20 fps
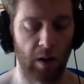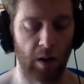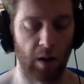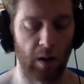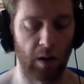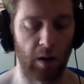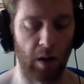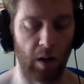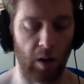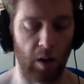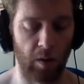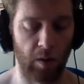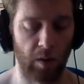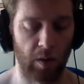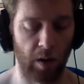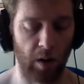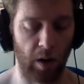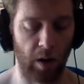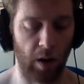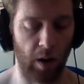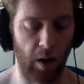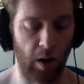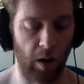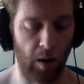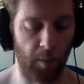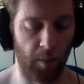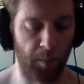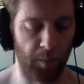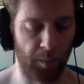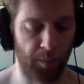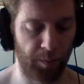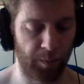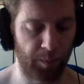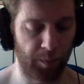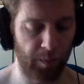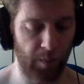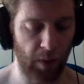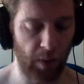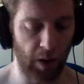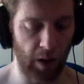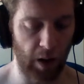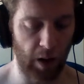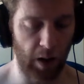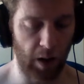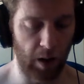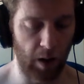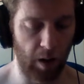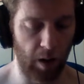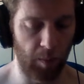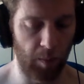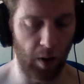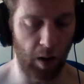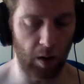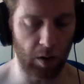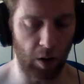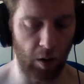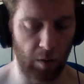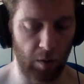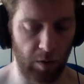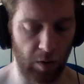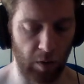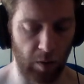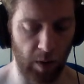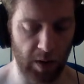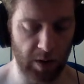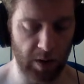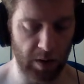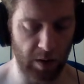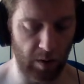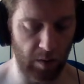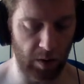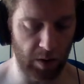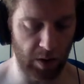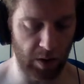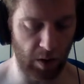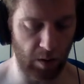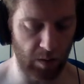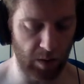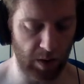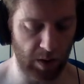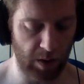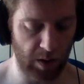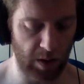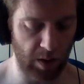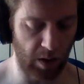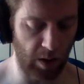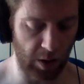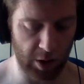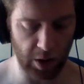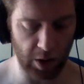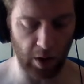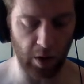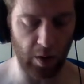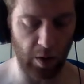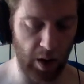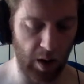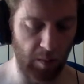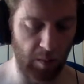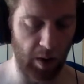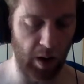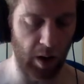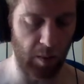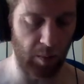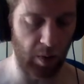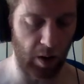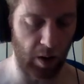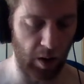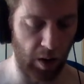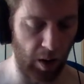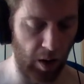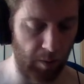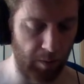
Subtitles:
but I'll go through the rest of the results. I'll show you it in a minute. But